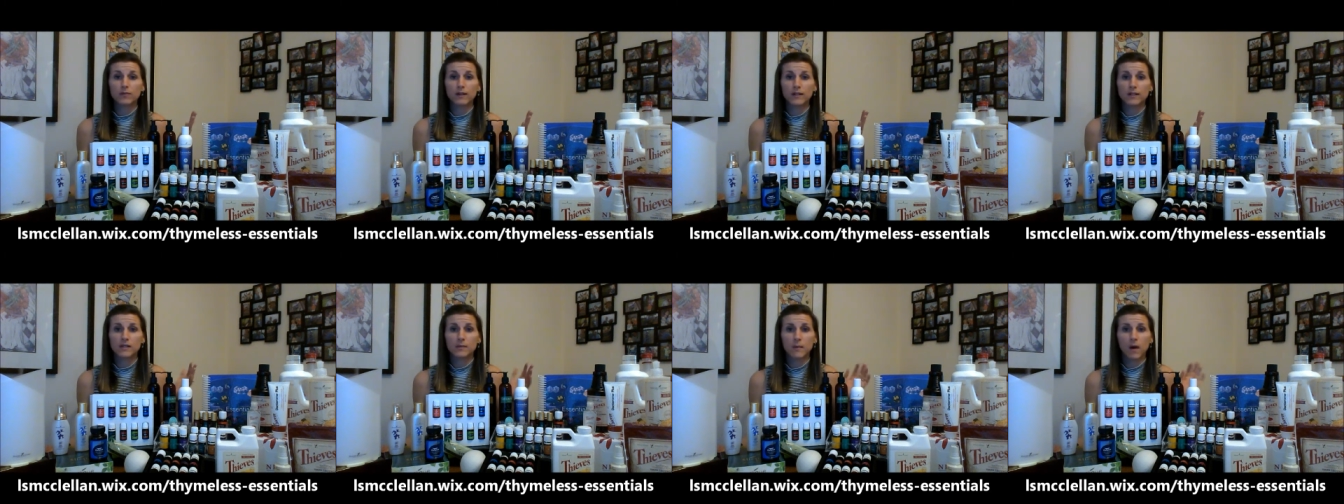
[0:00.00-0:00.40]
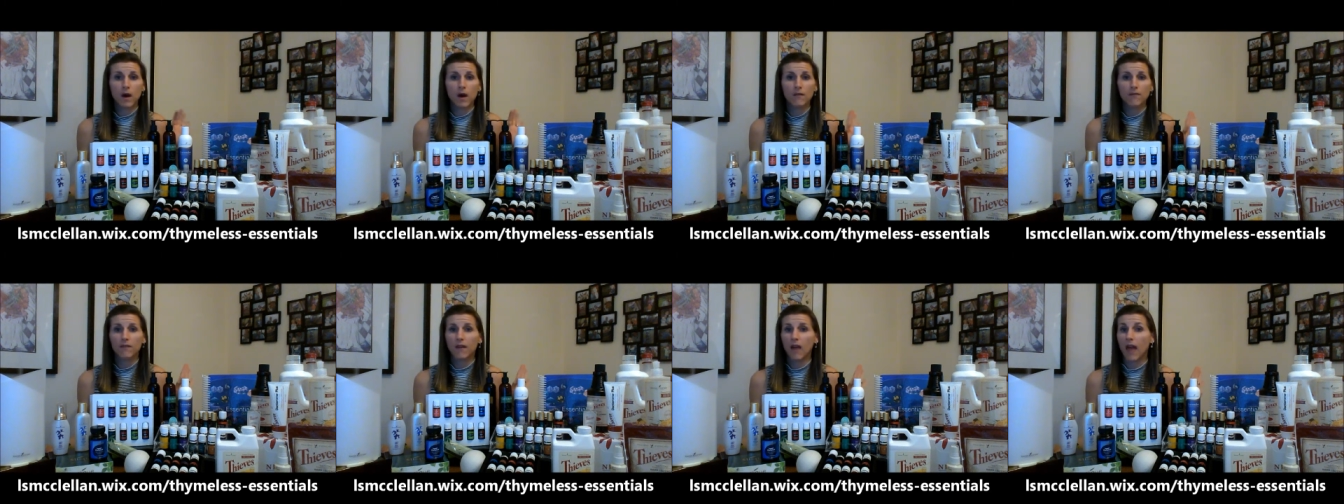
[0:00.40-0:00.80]
rinse them
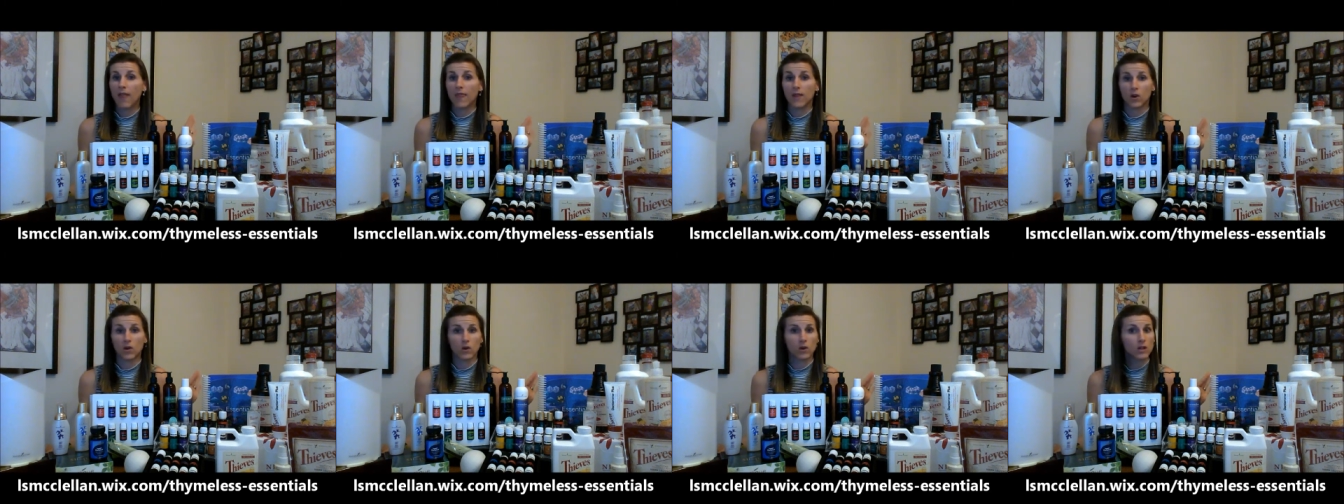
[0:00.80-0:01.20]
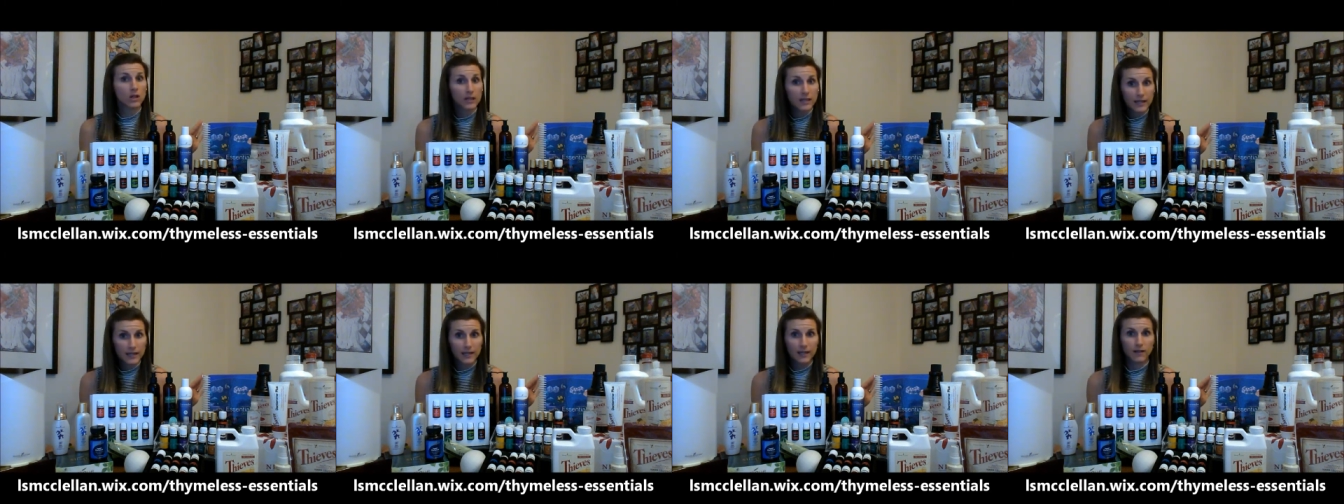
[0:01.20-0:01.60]
off, and they're
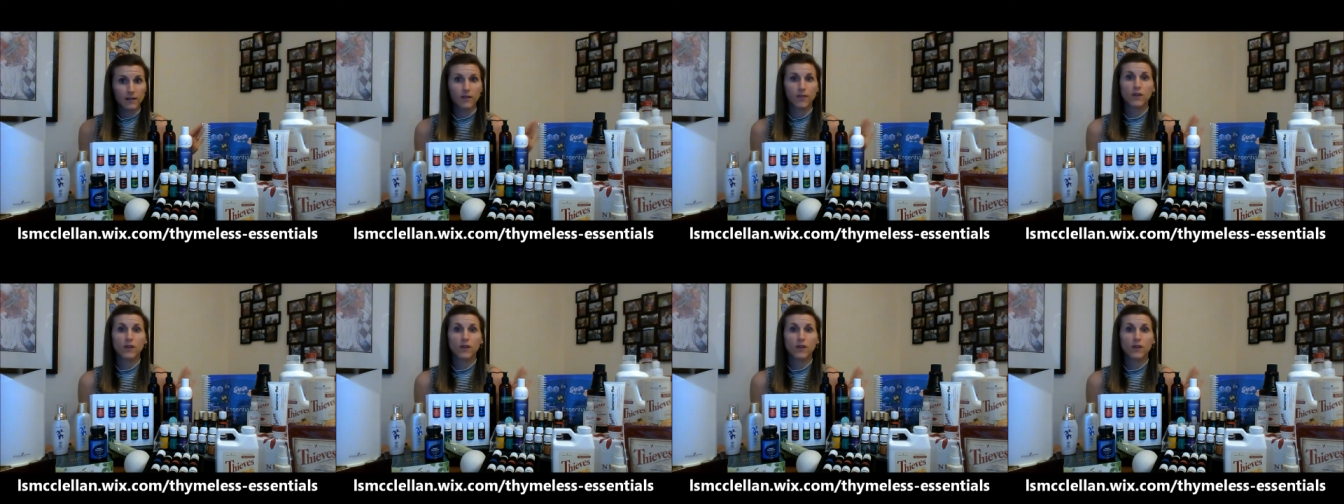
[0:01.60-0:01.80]
clean.